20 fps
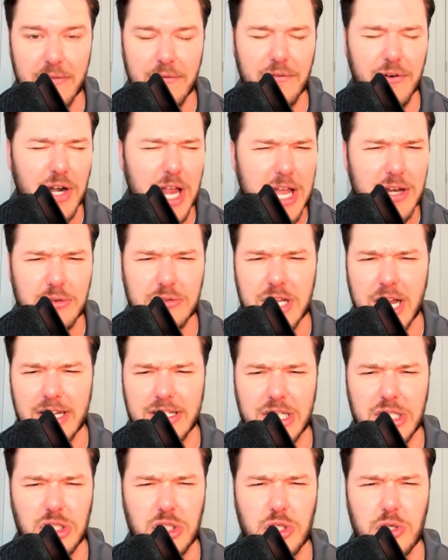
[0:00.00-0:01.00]
Fernando
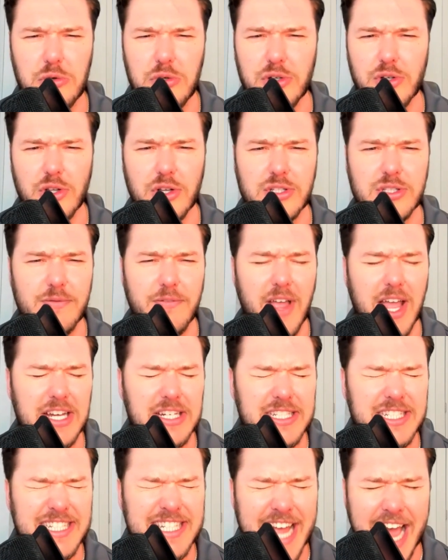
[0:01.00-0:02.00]
Tatis Jr. looks
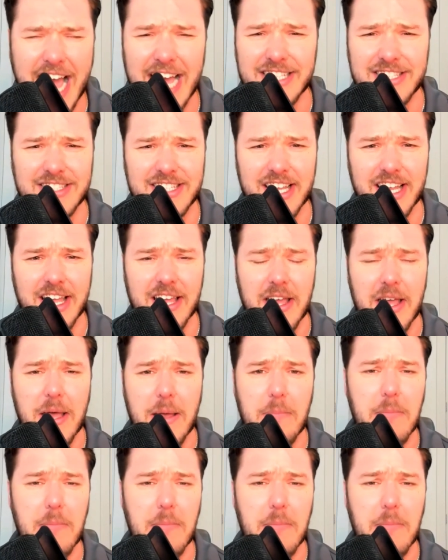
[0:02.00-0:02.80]
fantastic.